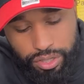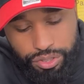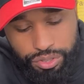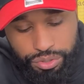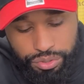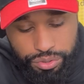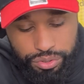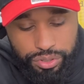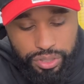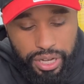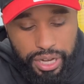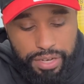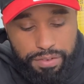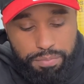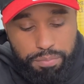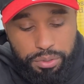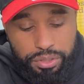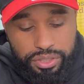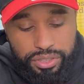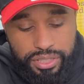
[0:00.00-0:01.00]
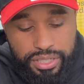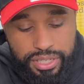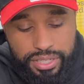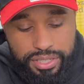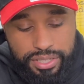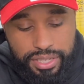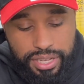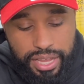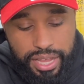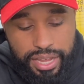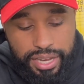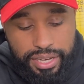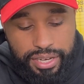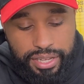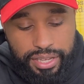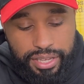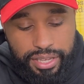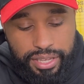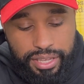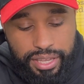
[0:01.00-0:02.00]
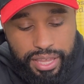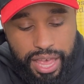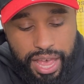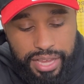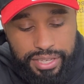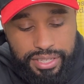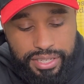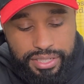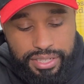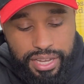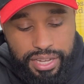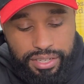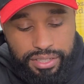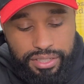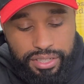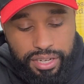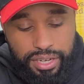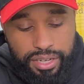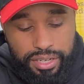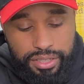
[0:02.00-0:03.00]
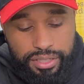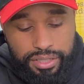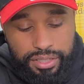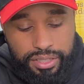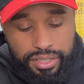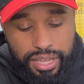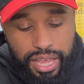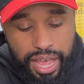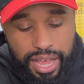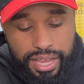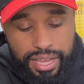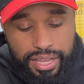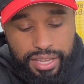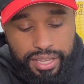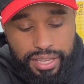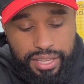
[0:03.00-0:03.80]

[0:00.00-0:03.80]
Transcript: True Life Bullies and Cassidelion 9.